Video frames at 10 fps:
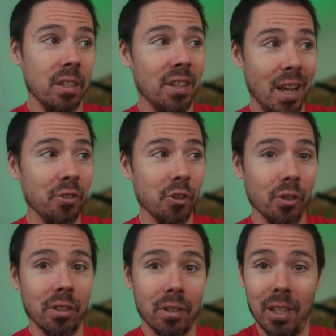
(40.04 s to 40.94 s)

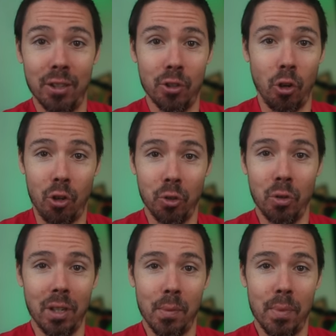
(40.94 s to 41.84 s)
Desert. This is also
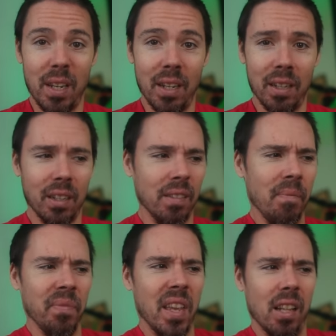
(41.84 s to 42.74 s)
going to be a
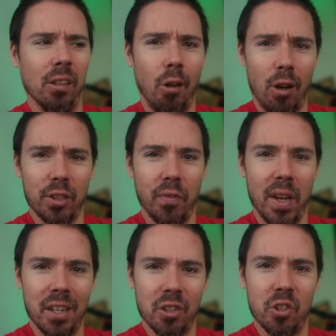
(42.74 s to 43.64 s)
Las
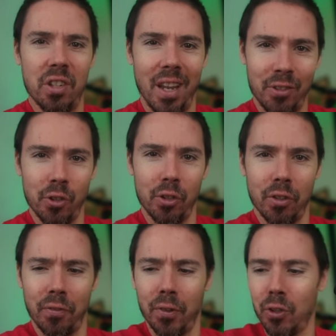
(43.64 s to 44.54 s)
Vegas
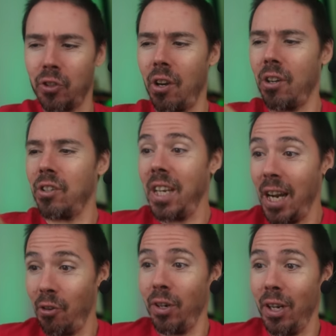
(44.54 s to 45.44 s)
Desert versus
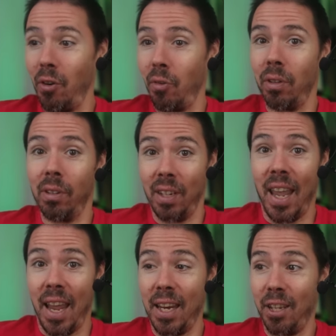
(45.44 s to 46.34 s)
Ontario,
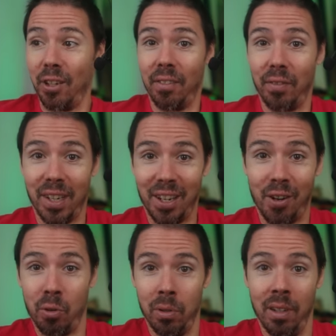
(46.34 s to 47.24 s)
Canada
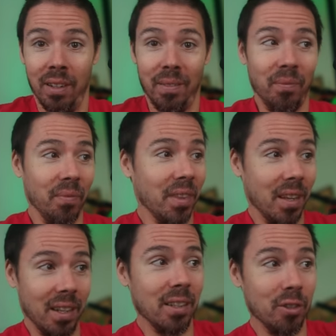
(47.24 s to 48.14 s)
video.
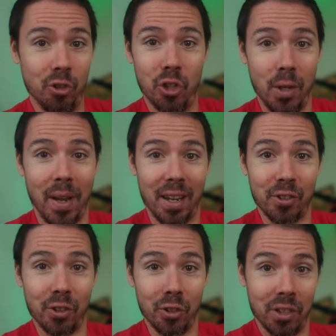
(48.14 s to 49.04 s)
G
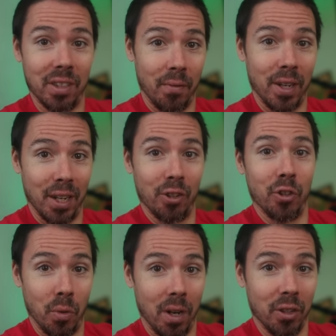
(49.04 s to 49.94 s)
Master 70 to
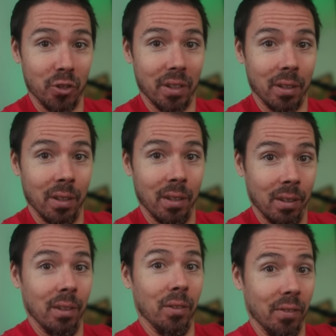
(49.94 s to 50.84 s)
200
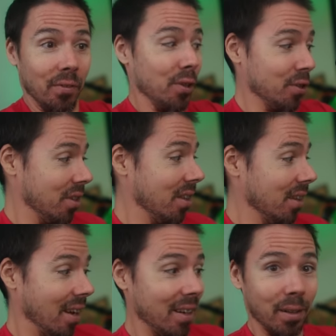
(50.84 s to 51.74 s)
versus the
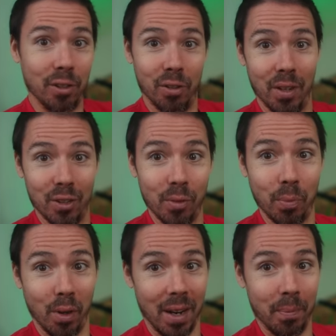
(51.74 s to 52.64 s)
Leica 200
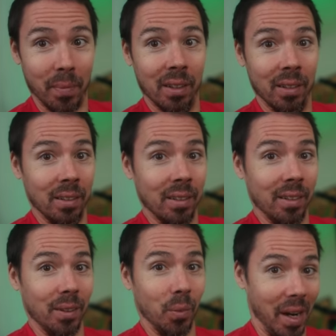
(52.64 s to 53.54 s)
Prime.
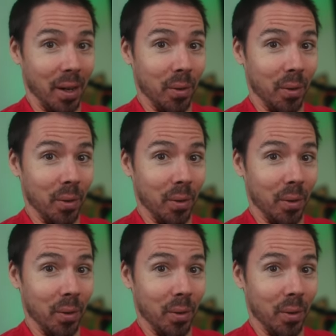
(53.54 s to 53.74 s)
Wow.